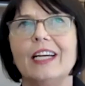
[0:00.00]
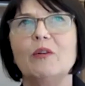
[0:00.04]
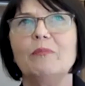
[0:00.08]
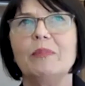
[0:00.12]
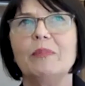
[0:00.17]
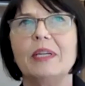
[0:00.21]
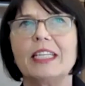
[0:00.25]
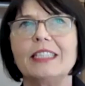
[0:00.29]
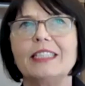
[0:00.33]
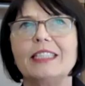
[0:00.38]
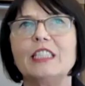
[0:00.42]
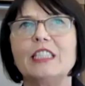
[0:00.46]

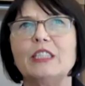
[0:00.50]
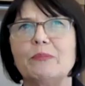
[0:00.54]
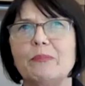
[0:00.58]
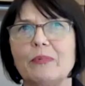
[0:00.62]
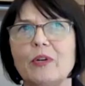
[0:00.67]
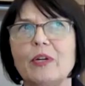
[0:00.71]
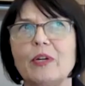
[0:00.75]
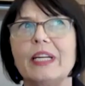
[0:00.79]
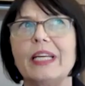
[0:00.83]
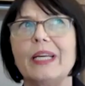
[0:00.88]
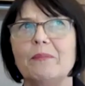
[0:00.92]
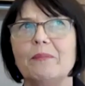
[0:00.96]
because it's
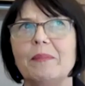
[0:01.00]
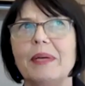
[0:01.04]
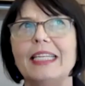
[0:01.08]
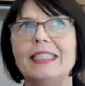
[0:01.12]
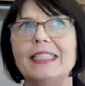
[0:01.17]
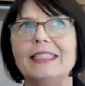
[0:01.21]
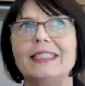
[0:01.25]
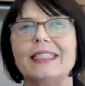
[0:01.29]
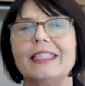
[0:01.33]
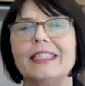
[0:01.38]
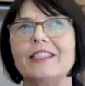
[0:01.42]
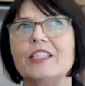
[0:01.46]
pretty
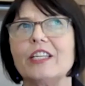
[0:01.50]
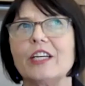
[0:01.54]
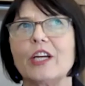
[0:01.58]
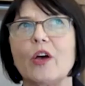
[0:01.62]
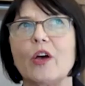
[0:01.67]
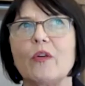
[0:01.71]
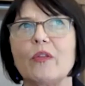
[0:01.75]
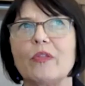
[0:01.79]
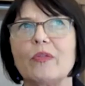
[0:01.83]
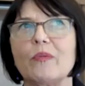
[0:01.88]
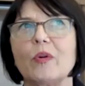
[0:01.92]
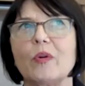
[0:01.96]
amazing to
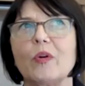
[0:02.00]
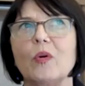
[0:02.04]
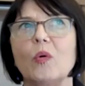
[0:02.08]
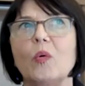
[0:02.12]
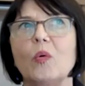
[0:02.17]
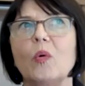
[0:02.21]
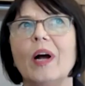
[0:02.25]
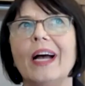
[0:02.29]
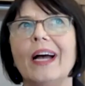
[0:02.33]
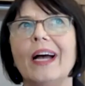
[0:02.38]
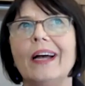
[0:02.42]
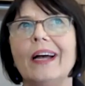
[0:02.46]
go
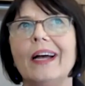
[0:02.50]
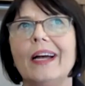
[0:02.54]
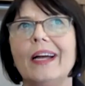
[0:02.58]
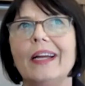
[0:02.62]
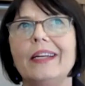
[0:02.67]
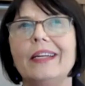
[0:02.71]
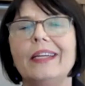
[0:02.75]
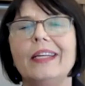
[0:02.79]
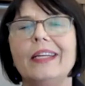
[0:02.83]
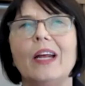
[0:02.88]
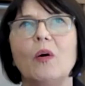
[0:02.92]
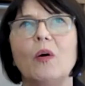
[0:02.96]
through,
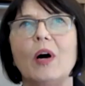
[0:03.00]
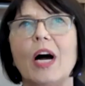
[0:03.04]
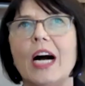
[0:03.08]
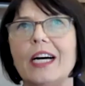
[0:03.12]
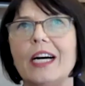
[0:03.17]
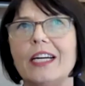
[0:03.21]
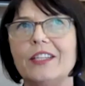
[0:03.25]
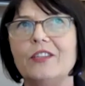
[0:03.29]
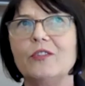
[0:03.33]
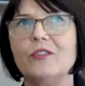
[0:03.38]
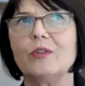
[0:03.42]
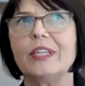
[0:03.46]
you know, a
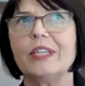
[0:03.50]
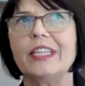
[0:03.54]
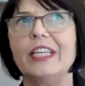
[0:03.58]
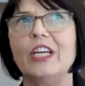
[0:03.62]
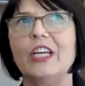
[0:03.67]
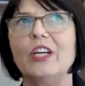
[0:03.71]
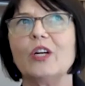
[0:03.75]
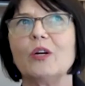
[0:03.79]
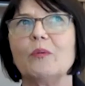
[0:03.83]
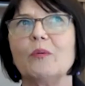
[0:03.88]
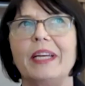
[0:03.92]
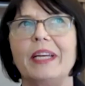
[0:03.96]

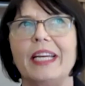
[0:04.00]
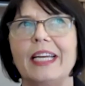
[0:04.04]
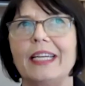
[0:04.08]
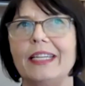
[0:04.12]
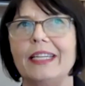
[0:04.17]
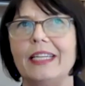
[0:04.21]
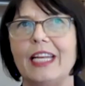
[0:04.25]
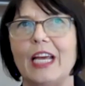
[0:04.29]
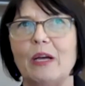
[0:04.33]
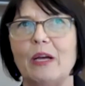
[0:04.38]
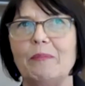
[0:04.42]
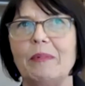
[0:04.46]
100-year
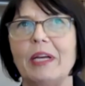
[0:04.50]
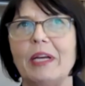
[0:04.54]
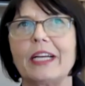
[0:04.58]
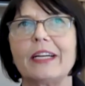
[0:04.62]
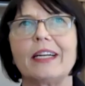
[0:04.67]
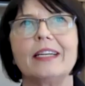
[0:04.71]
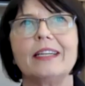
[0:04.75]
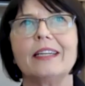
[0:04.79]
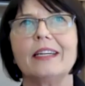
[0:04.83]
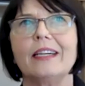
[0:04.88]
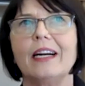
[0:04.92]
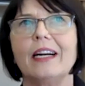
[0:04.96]
pandemic.
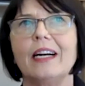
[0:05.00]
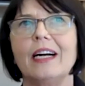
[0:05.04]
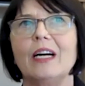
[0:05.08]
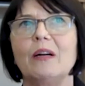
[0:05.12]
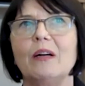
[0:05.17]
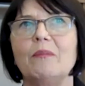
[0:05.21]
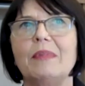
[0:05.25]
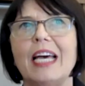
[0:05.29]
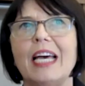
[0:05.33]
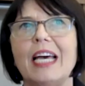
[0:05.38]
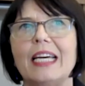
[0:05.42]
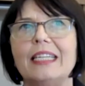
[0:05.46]

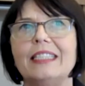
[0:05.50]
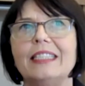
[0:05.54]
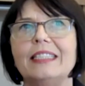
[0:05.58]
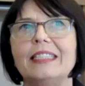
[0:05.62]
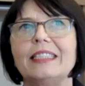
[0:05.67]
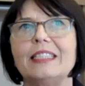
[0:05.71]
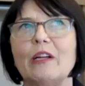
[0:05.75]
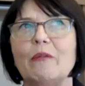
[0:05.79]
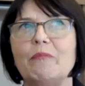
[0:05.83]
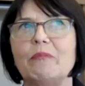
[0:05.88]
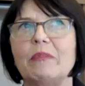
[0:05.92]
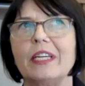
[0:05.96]
That is
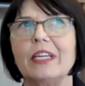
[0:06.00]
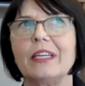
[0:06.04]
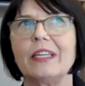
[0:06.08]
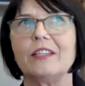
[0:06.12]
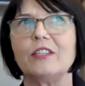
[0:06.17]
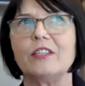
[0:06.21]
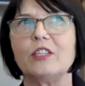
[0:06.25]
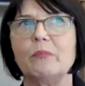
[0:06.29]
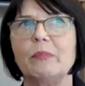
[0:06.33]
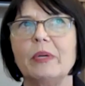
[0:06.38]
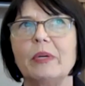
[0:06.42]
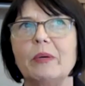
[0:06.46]
something
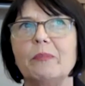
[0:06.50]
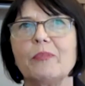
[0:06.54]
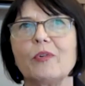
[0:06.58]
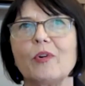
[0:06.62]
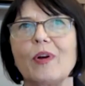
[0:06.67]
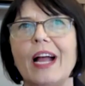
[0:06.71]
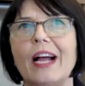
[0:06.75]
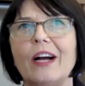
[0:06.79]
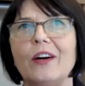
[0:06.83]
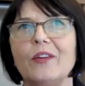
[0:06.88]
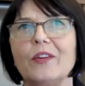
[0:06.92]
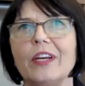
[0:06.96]
to be
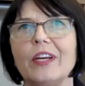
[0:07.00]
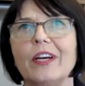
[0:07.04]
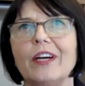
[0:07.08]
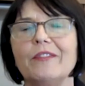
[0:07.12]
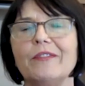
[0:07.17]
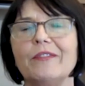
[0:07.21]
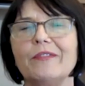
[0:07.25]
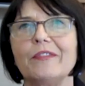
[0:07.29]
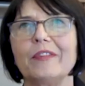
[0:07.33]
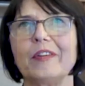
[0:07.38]
proud of.